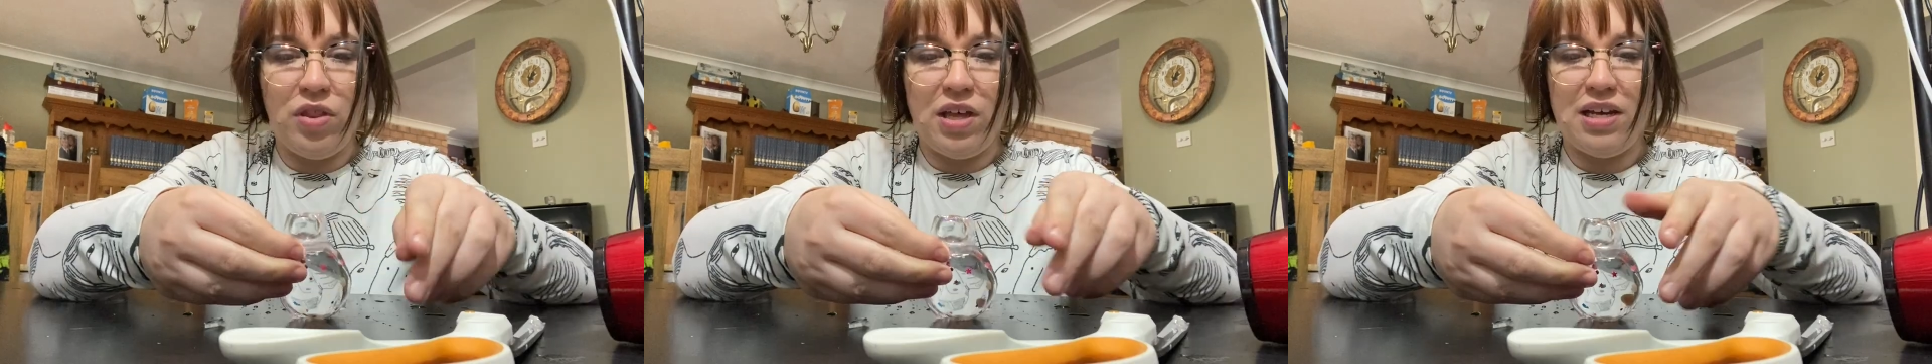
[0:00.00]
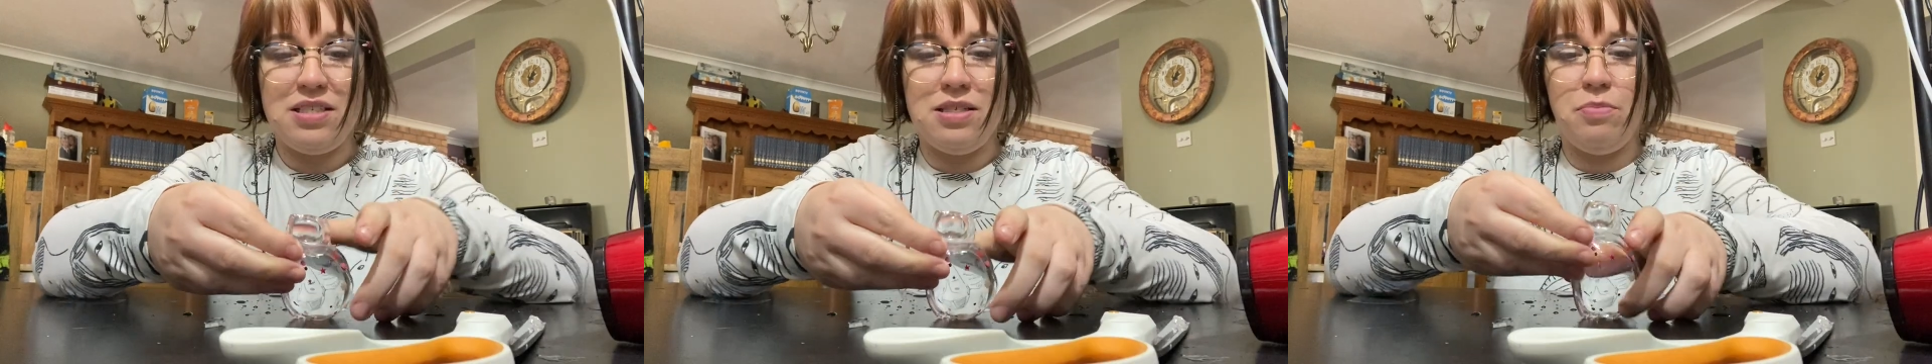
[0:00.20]

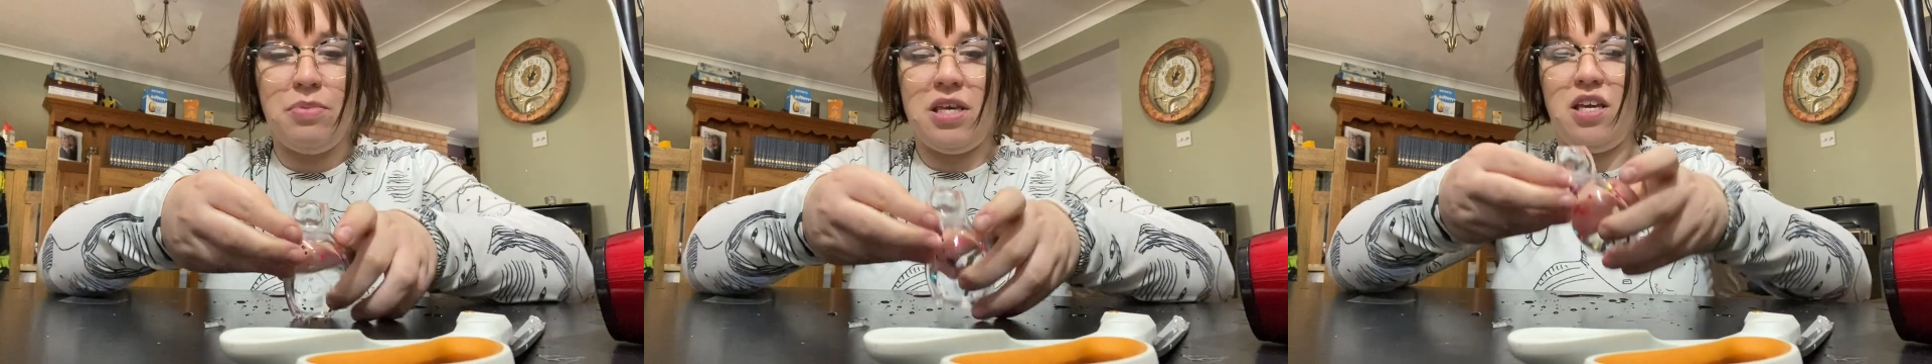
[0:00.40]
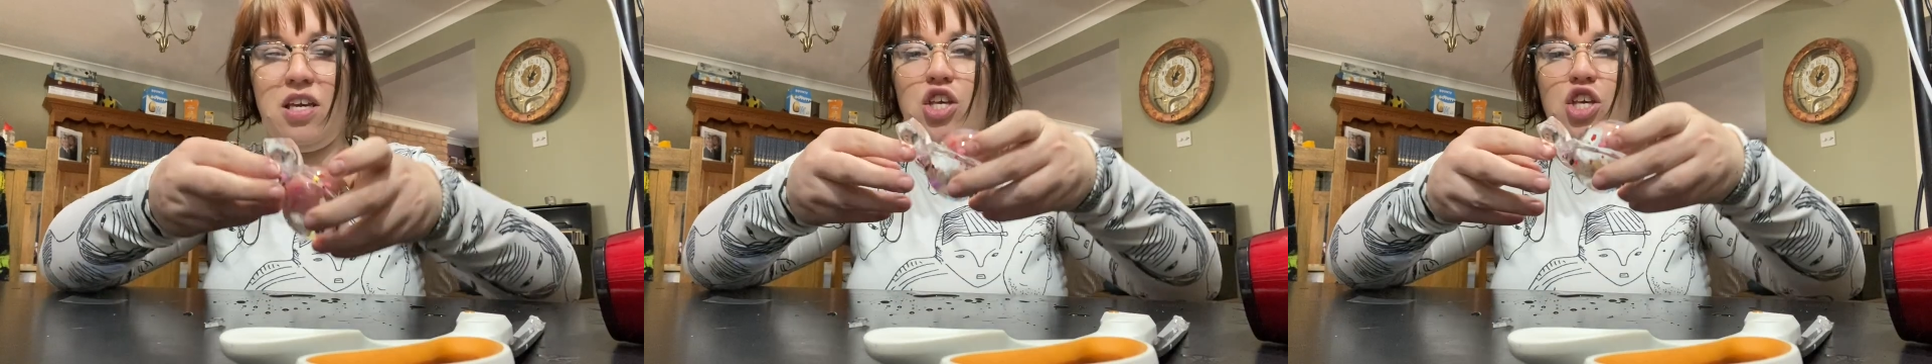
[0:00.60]
That's a
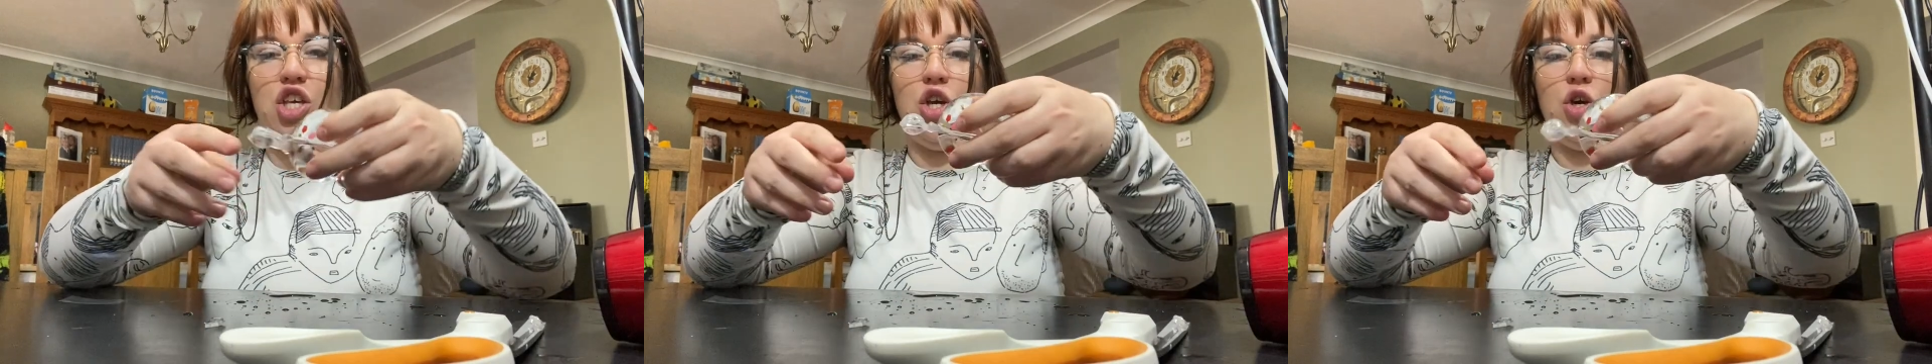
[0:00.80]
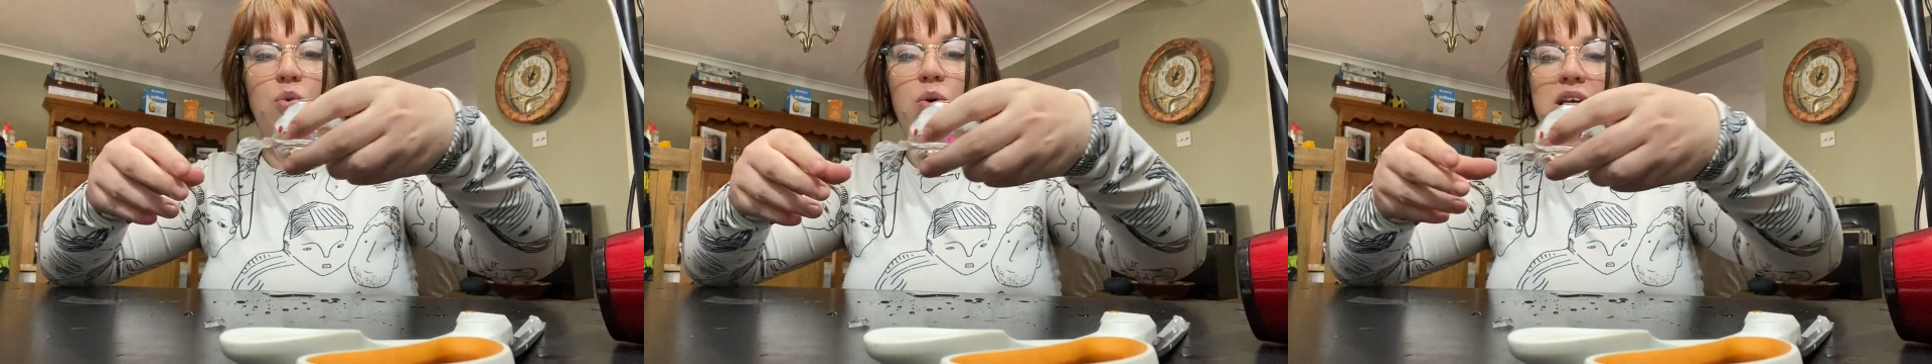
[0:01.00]
bit
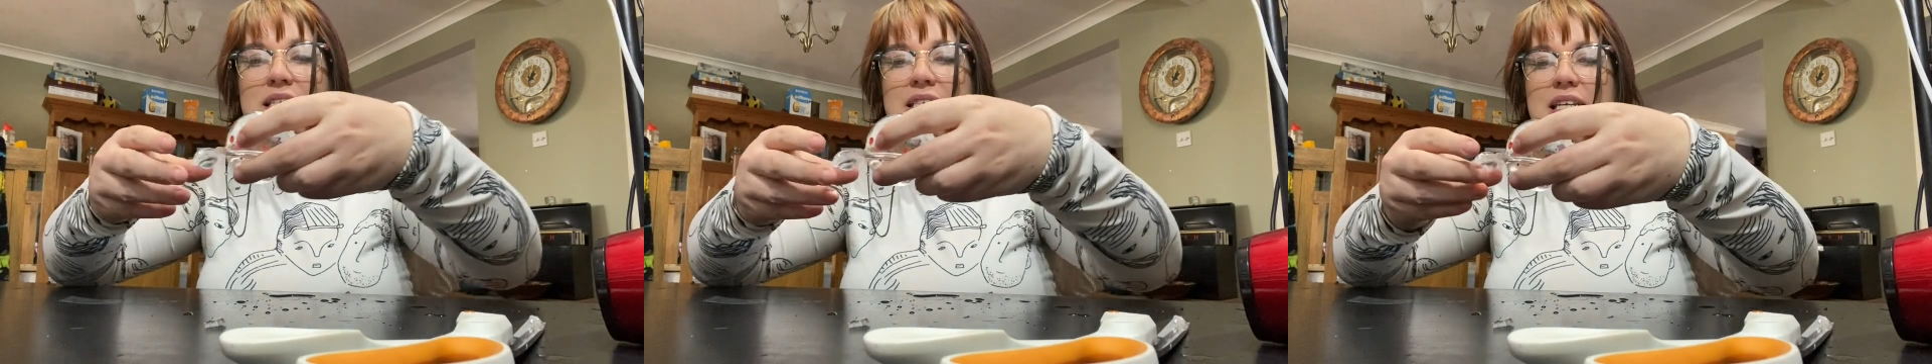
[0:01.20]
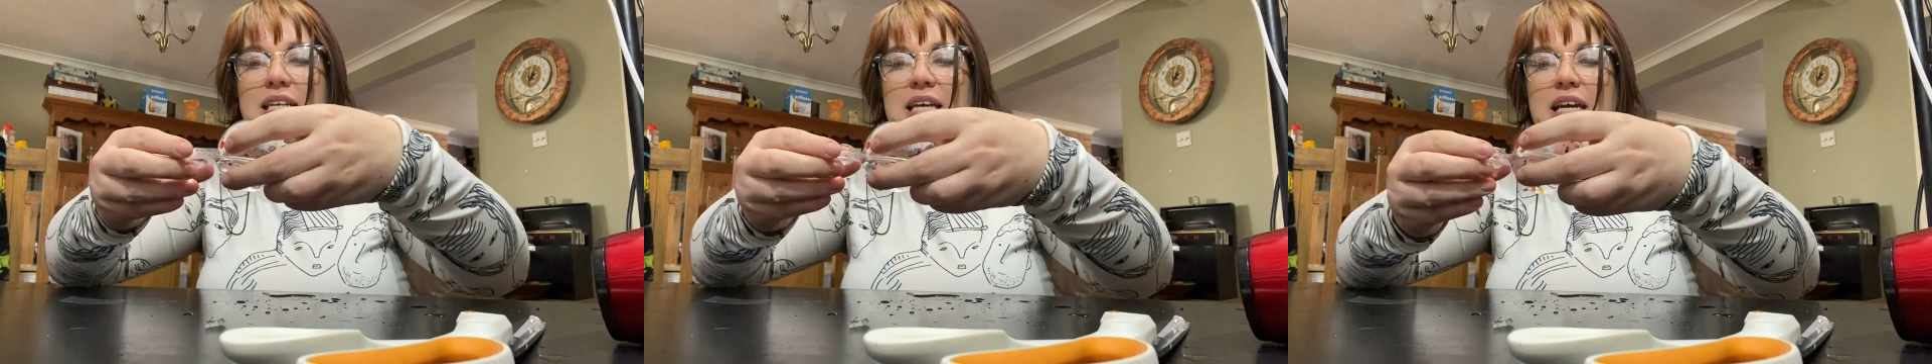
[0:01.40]
cute,
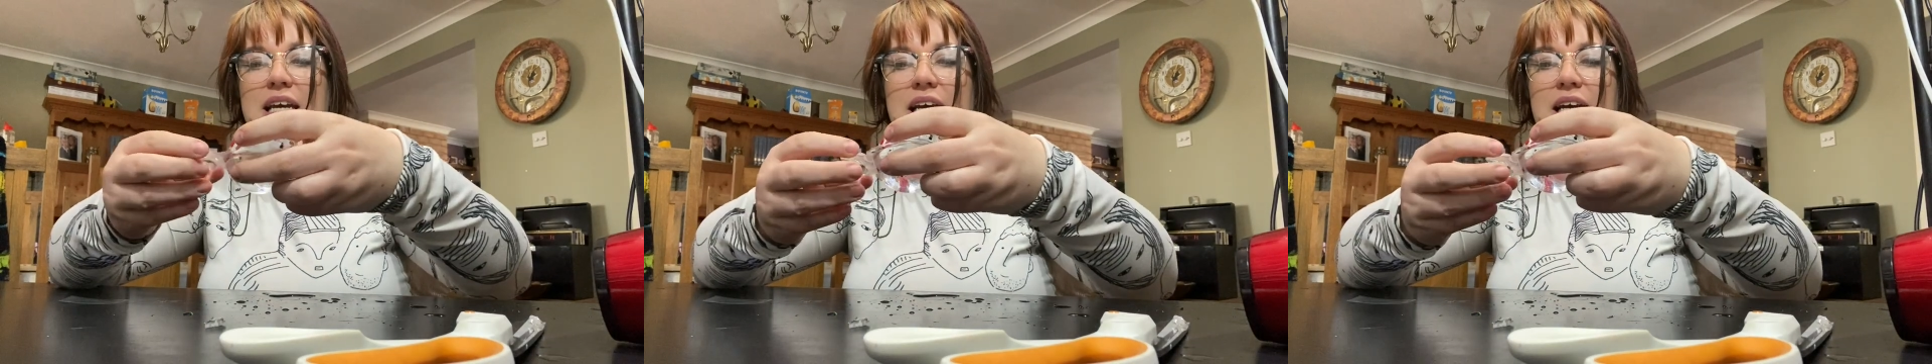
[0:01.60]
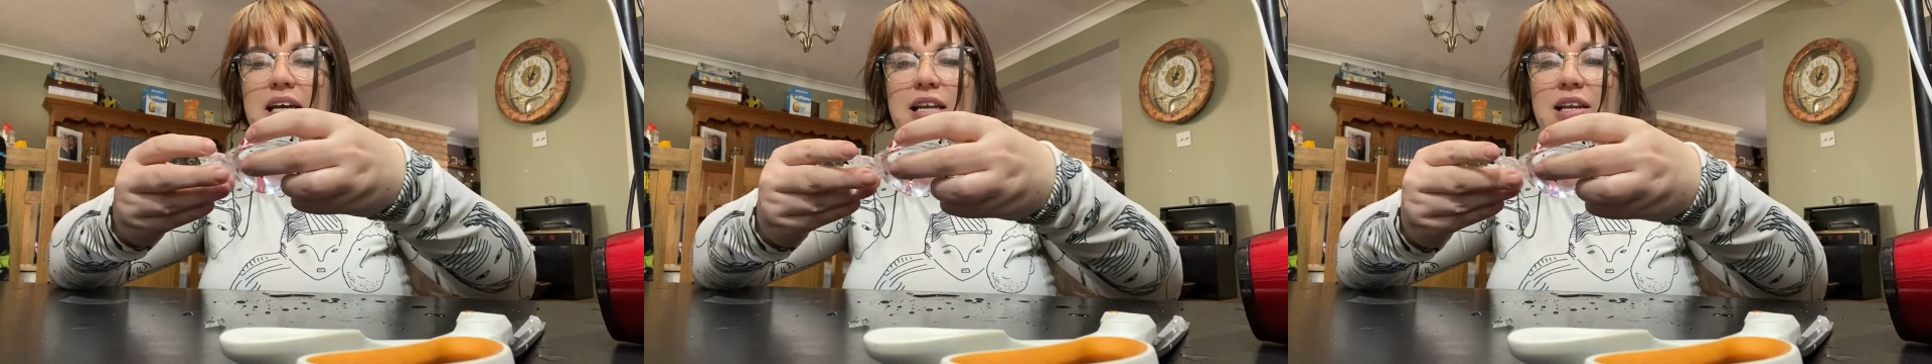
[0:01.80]
isn't it?
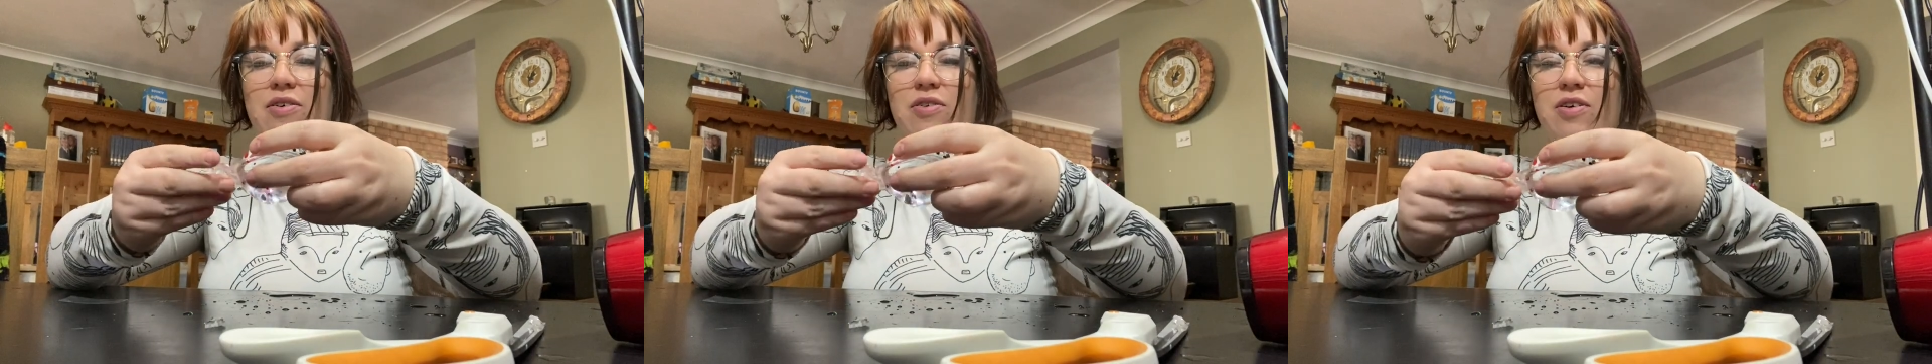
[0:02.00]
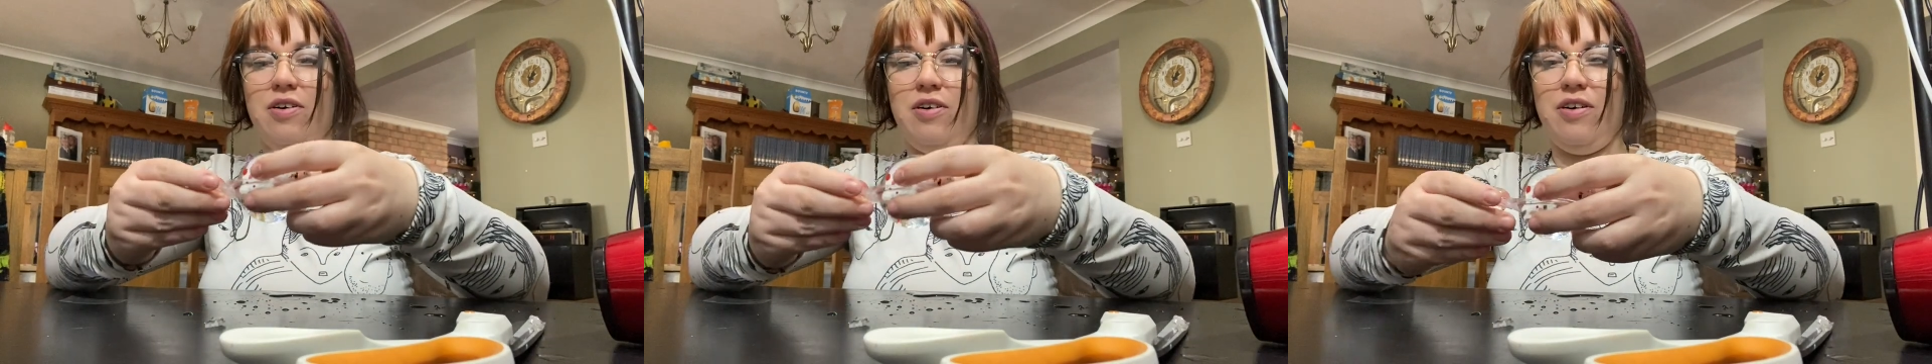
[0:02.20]

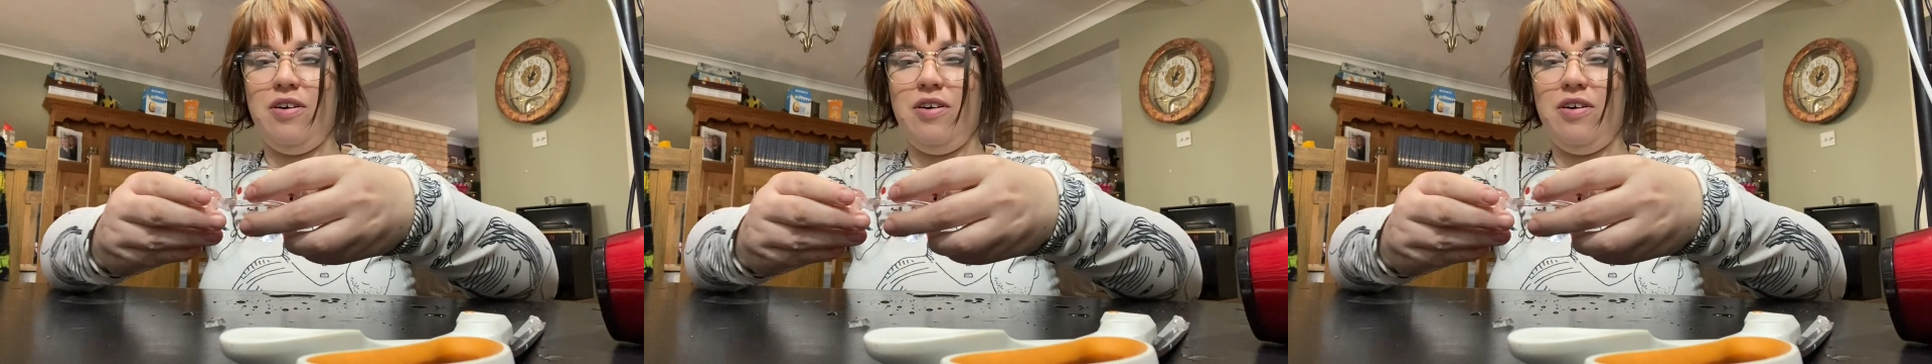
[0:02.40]
Look,